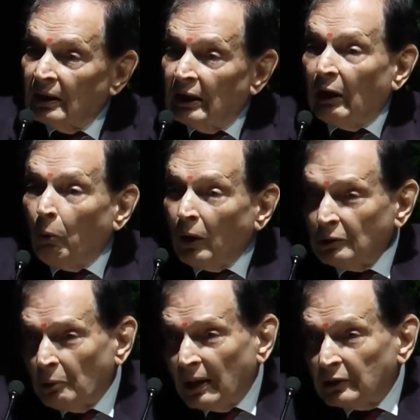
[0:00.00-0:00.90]
Now,
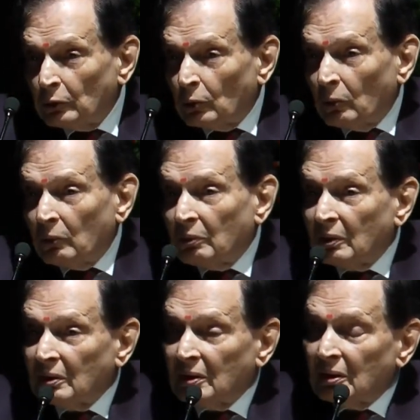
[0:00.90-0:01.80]
what do I do
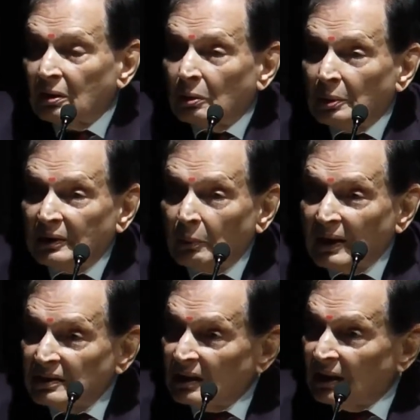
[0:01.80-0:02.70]
with the
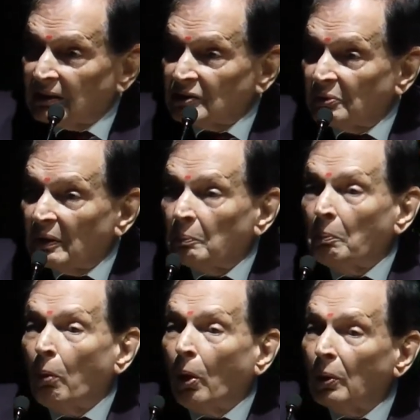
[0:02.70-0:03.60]
ventilators when
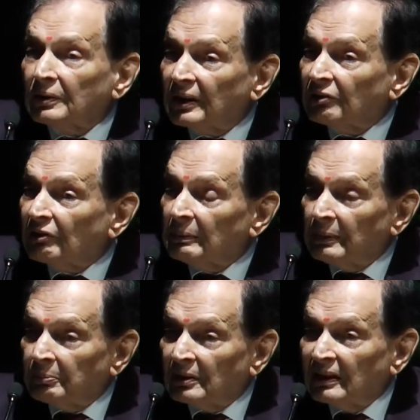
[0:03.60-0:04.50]
more than 3
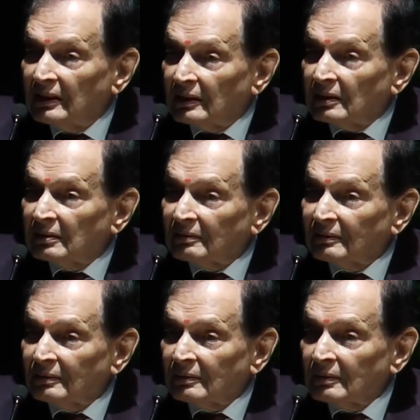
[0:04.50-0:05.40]
people need it?
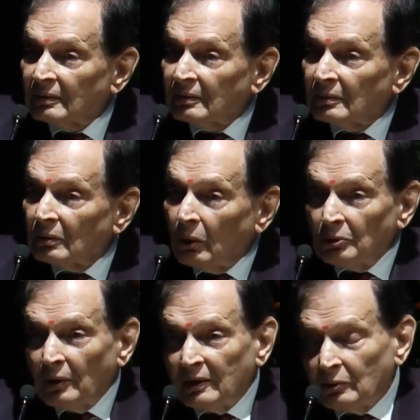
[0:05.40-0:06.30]

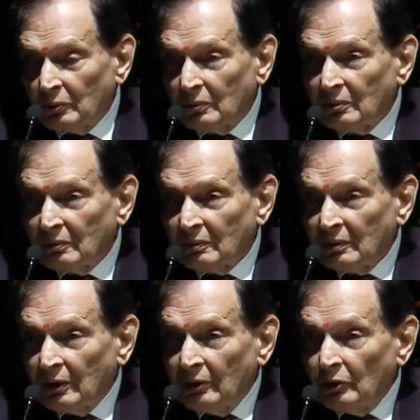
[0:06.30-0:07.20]
What do I do?
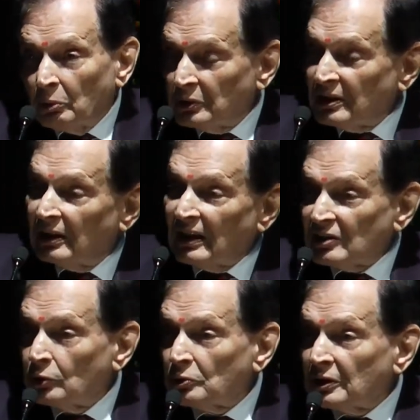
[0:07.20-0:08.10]
You would say,
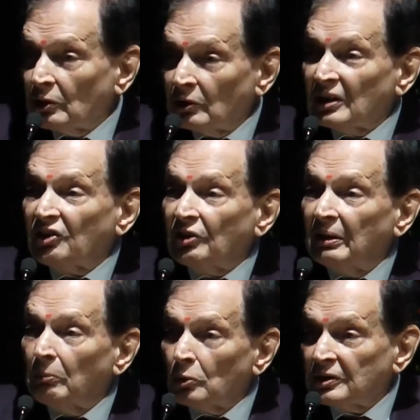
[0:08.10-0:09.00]
just use it on the
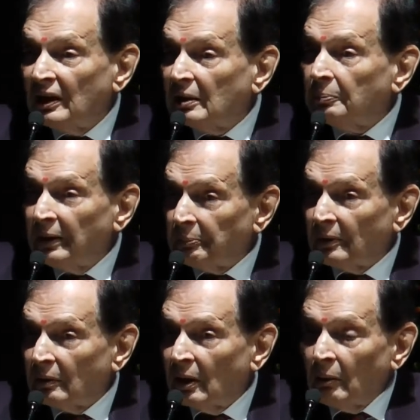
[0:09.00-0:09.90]
3 most ill people.
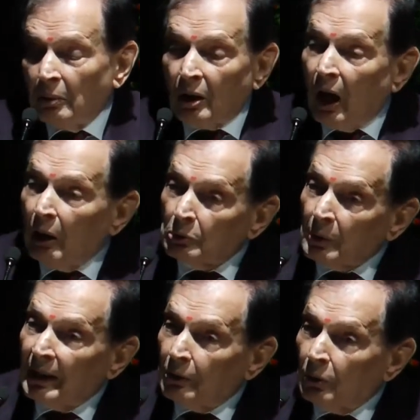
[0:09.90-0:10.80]
But how
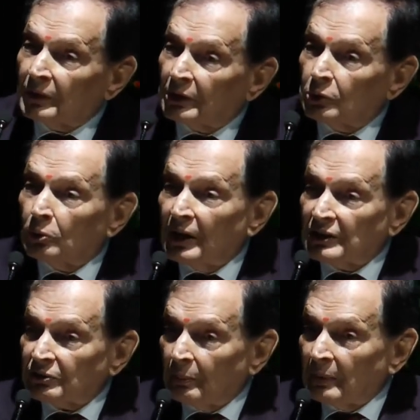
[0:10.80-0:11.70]
do I know that 2
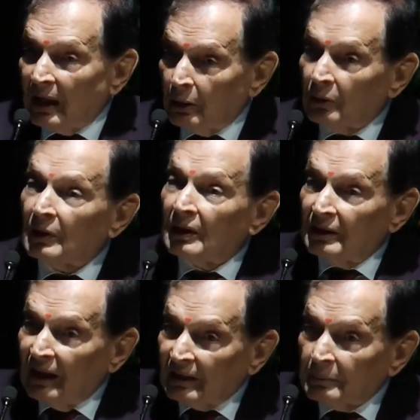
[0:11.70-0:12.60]
days from now,
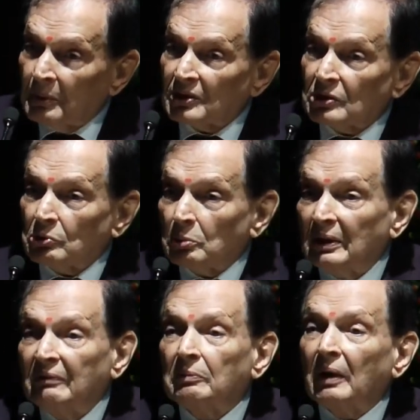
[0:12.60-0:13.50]
the other person will
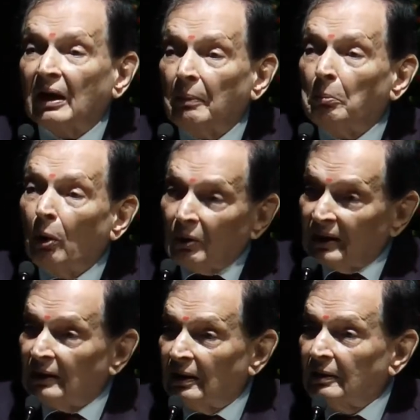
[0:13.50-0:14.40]
even become more
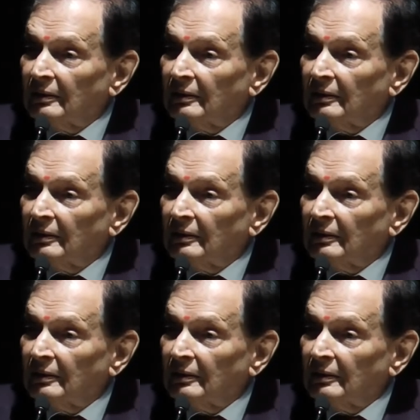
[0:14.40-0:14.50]
ill?